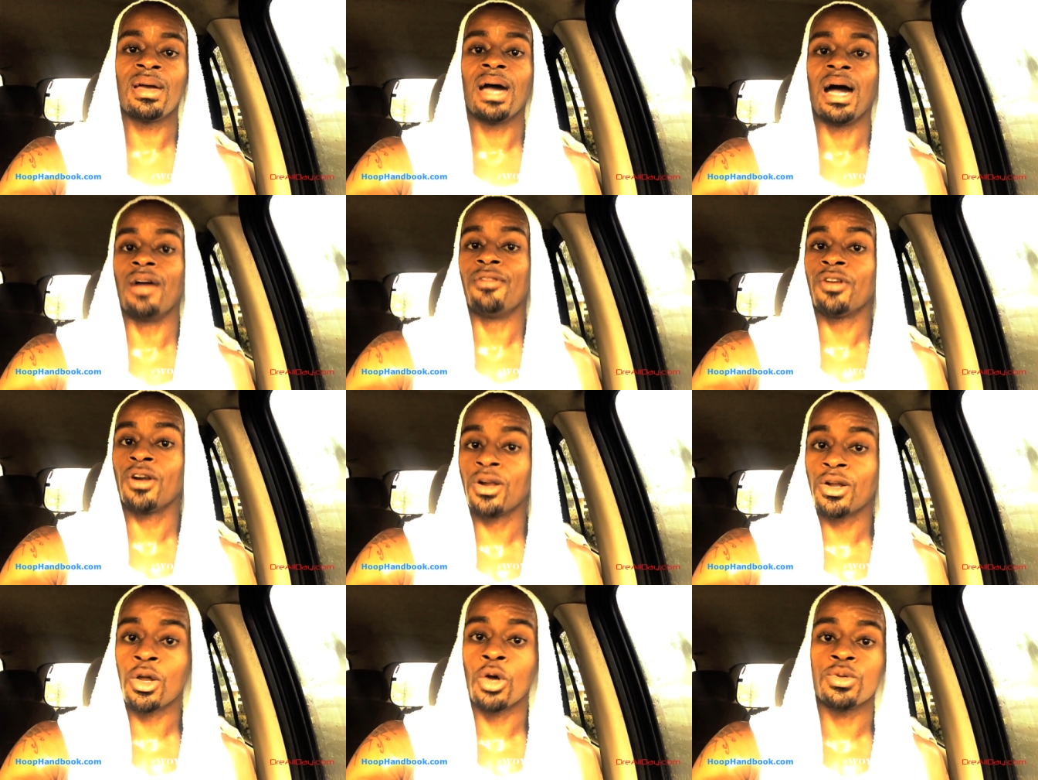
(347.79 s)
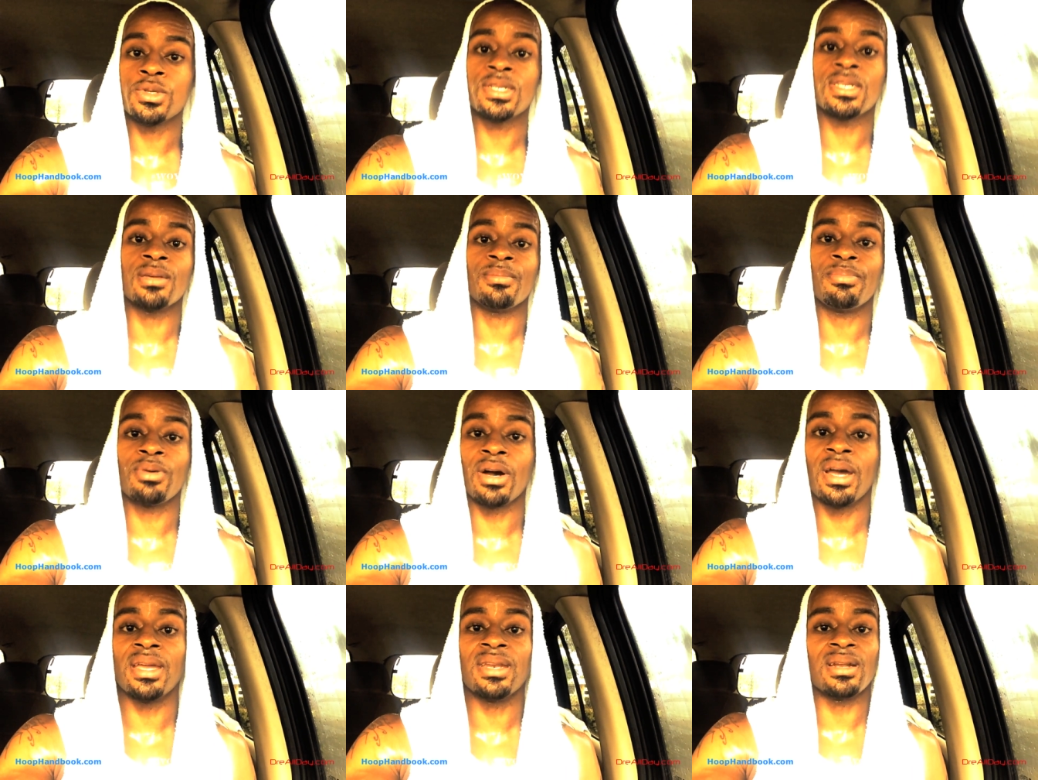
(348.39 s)
I've heard coaches
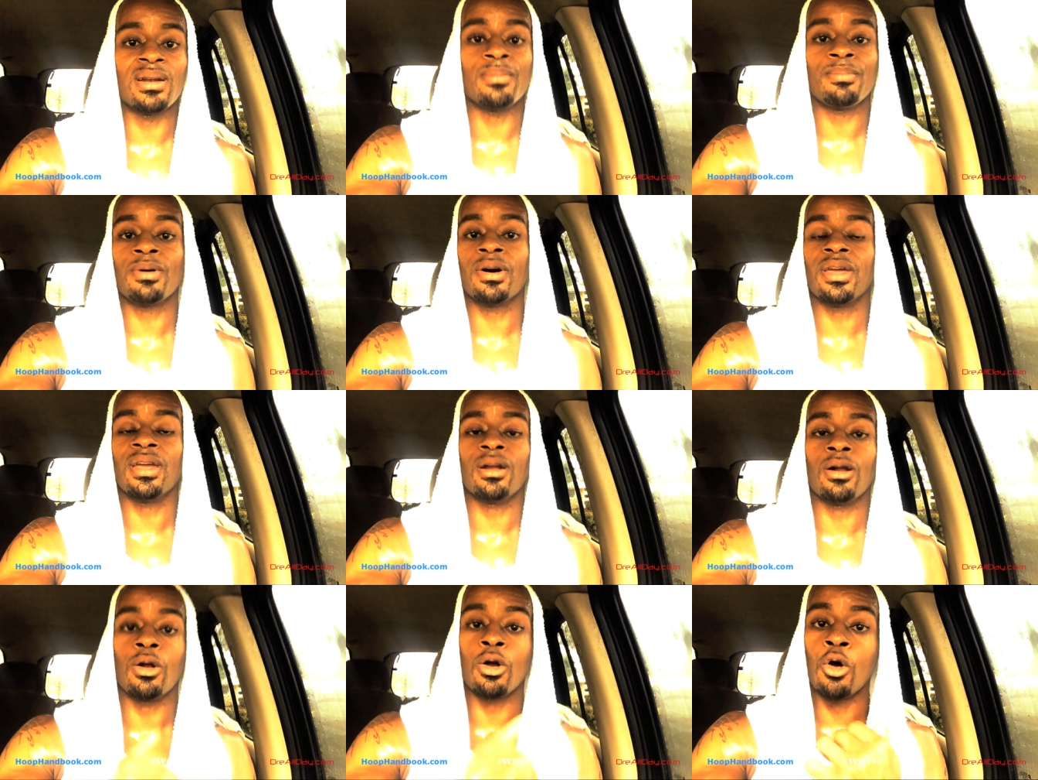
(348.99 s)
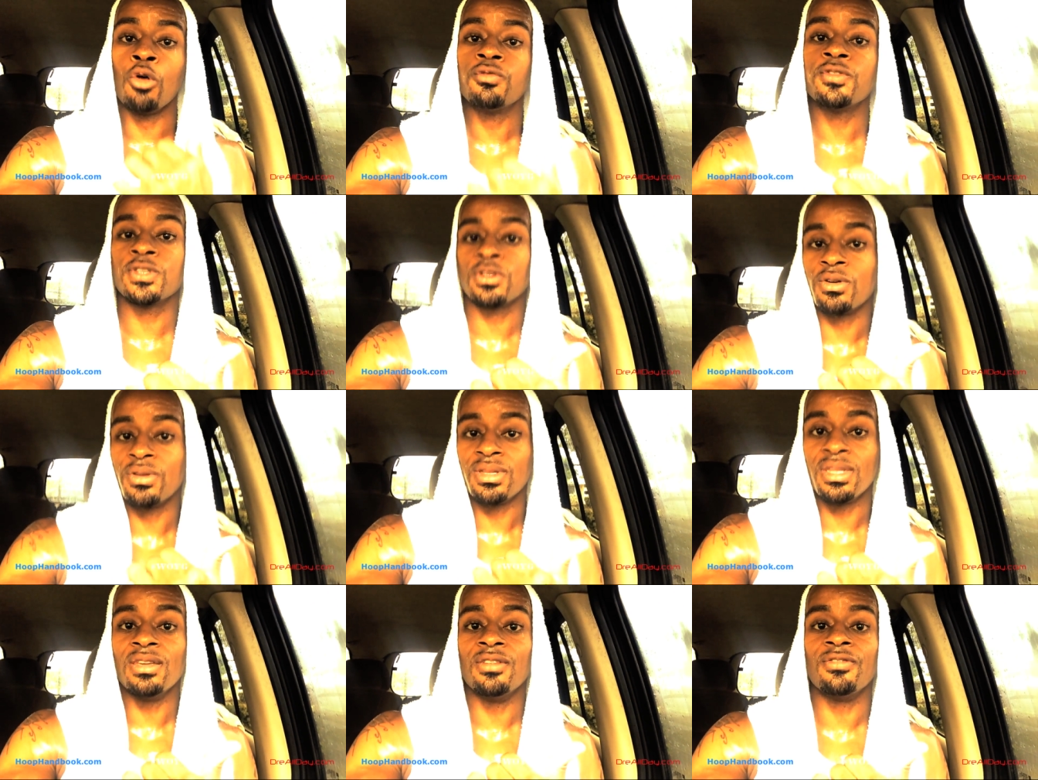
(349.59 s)
complain that a player loafs
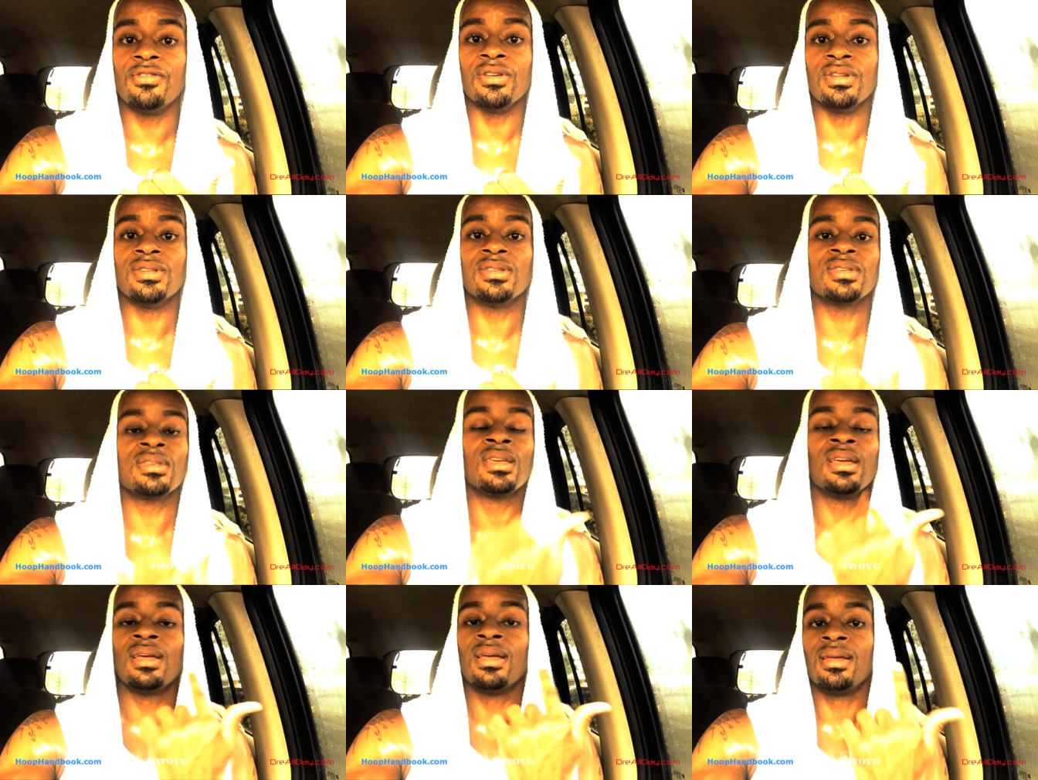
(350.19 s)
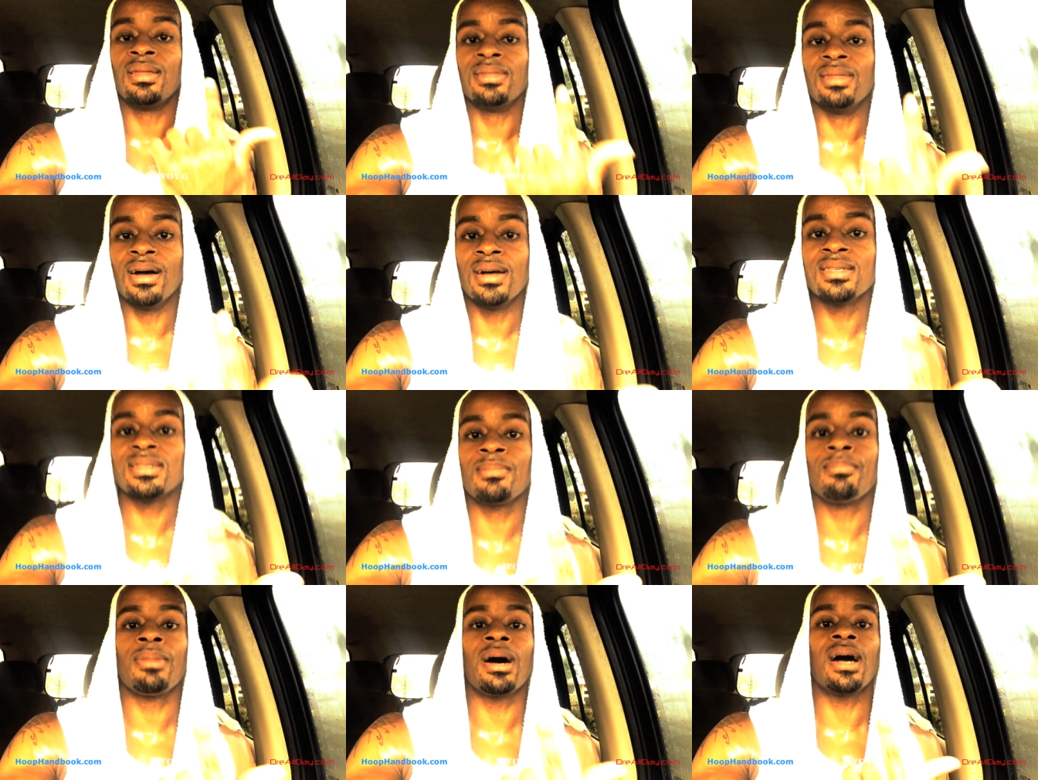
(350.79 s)
on defense,
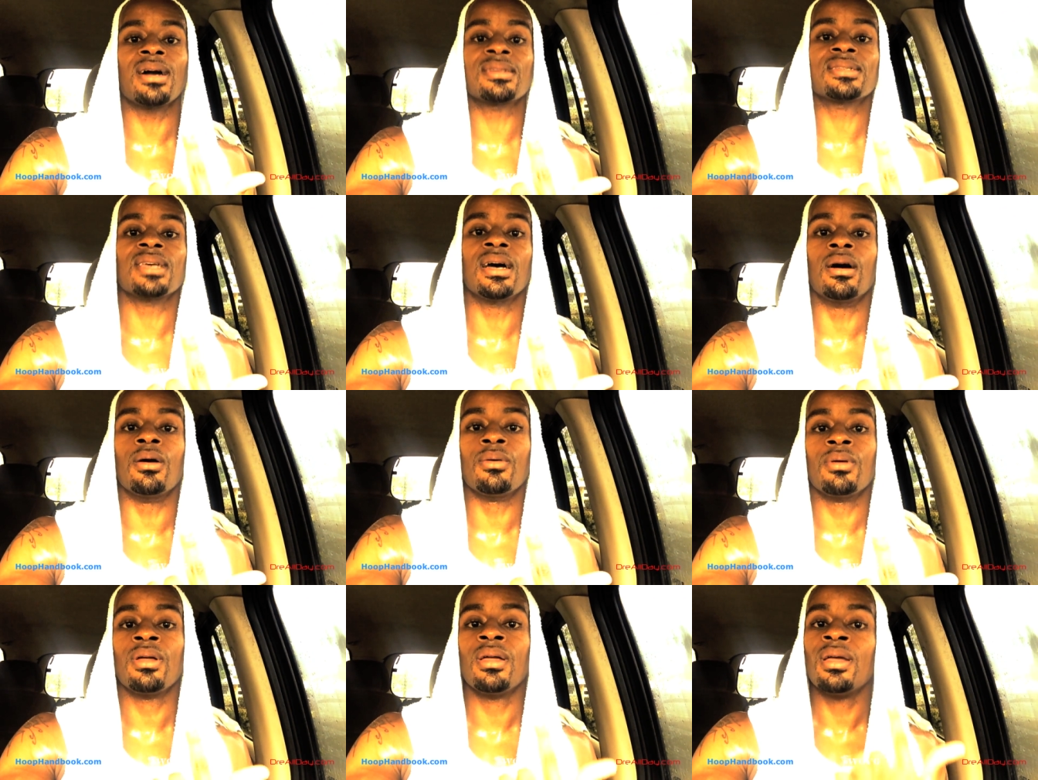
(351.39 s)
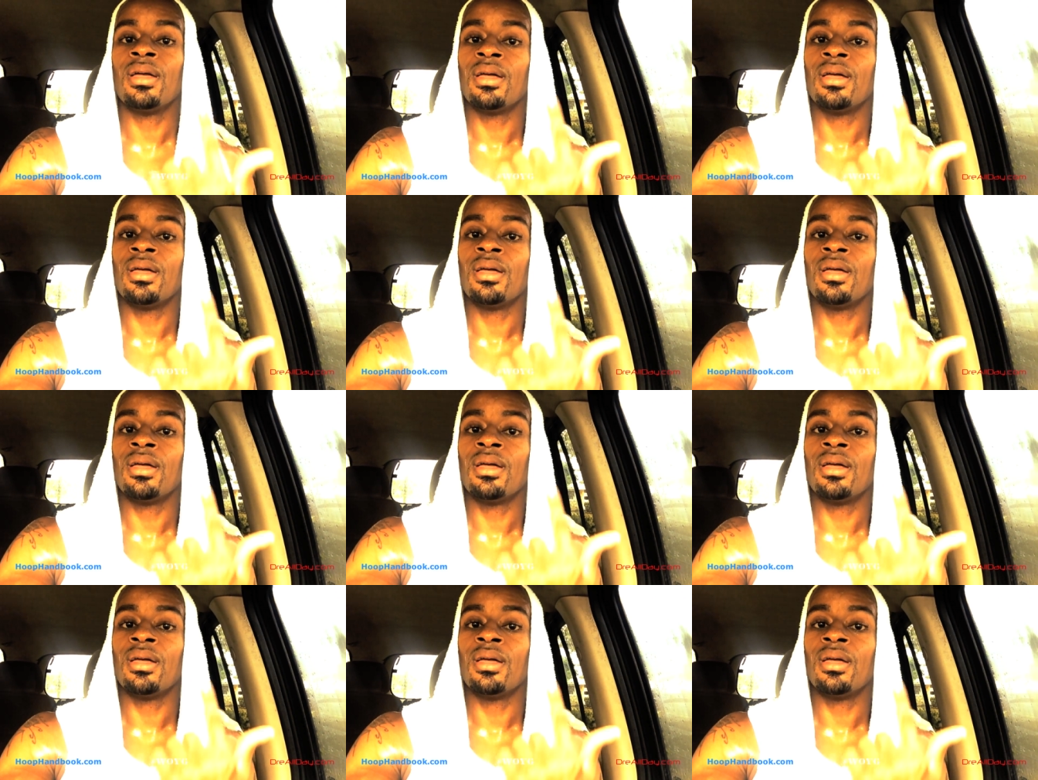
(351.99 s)
doesn't box out,